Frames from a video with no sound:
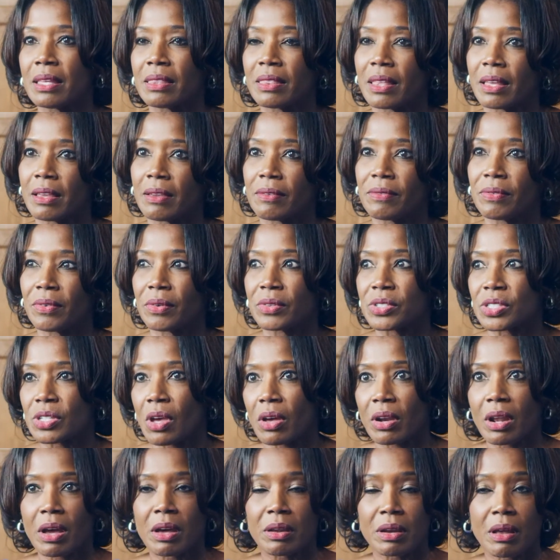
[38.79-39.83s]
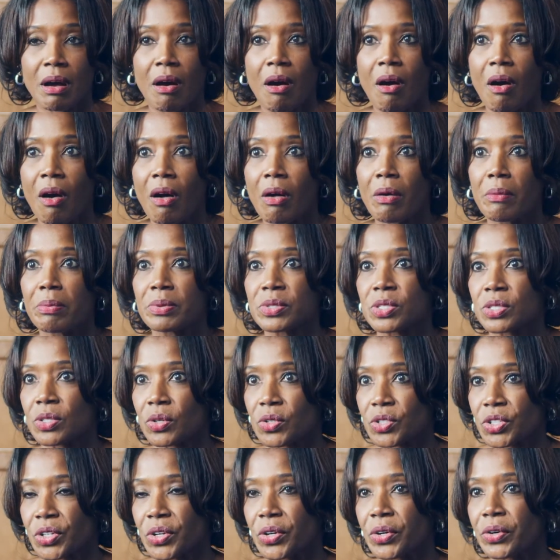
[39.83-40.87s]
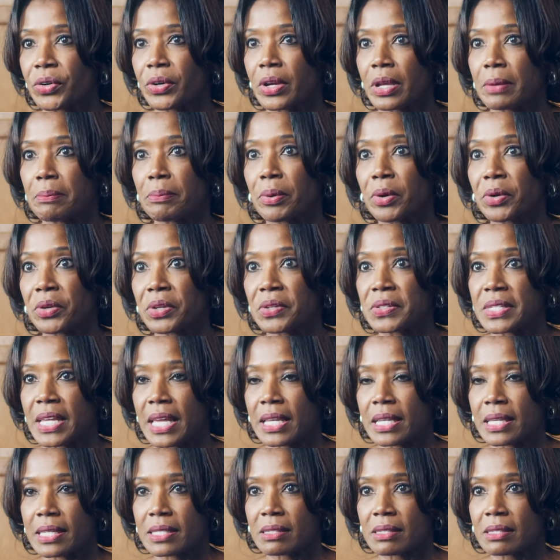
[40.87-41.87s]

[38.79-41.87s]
They've sought out all surgical and percutaneous